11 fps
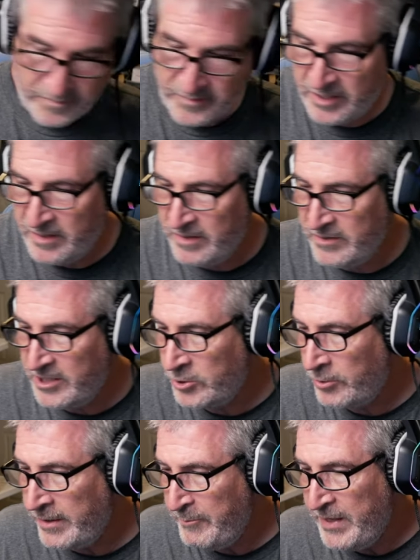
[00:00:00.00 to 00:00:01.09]
to
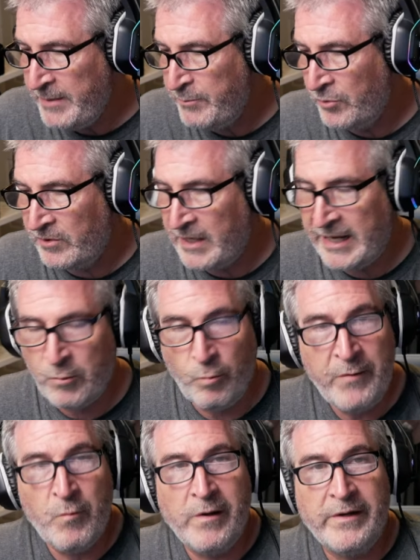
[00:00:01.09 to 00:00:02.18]
treat people like we
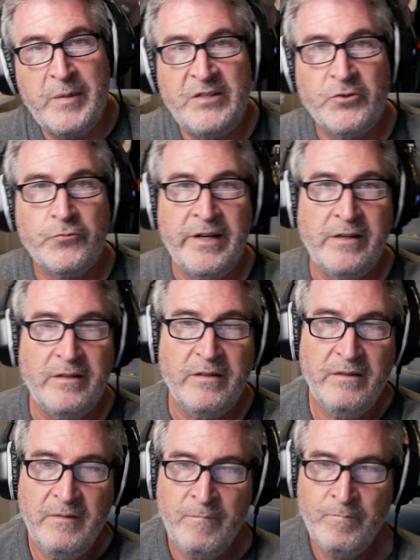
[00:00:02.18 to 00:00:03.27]
want to be treated.
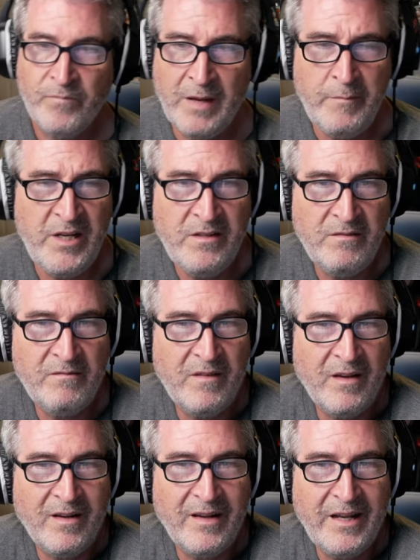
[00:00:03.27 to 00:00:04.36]
I mean,
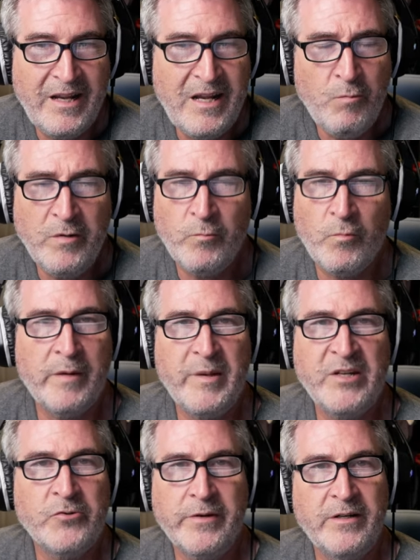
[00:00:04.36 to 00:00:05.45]
he wouldn't want to be
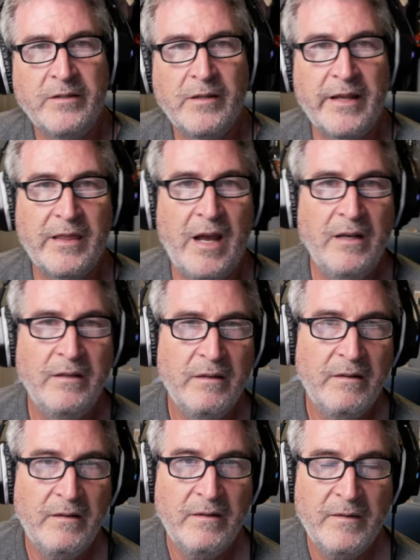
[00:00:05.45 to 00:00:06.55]
treated like that.
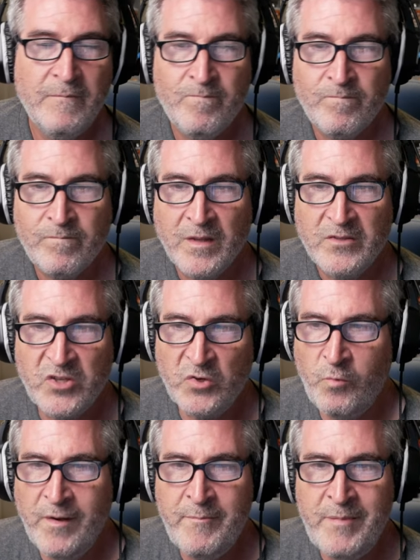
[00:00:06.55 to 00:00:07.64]
So
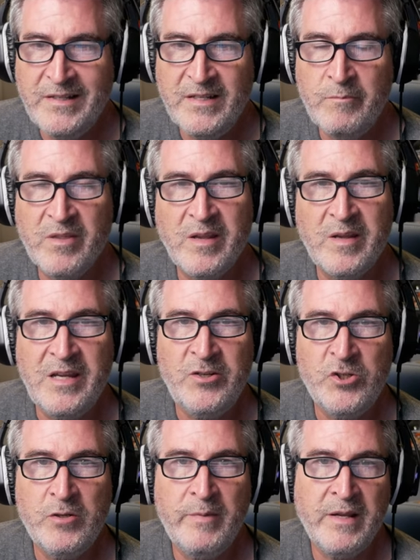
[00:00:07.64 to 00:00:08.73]
what makes him think he
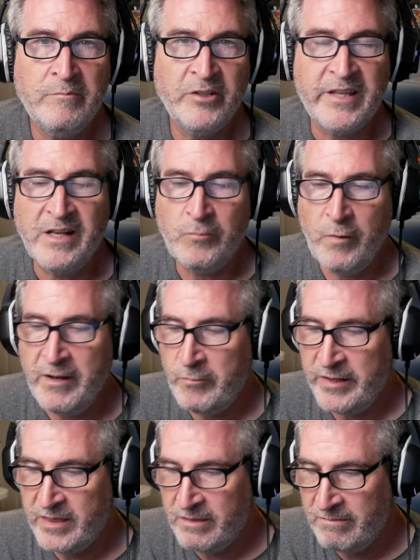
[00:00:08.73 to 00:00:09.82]
should be able to get away
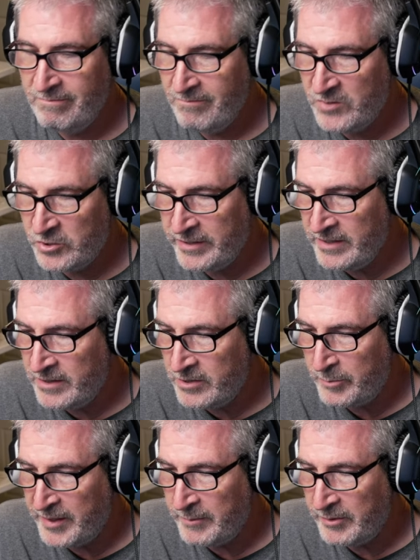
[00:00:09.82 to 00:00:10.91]
with treating other
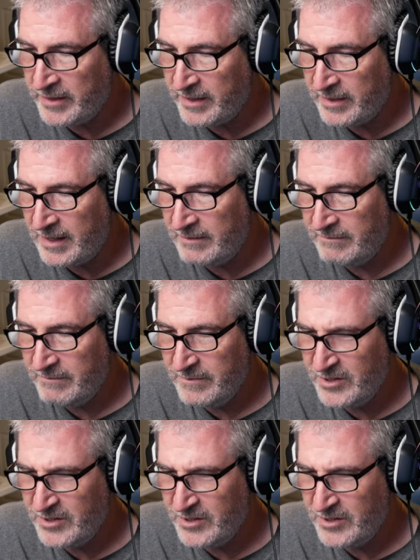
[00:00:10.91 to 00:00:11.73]
people like that? It's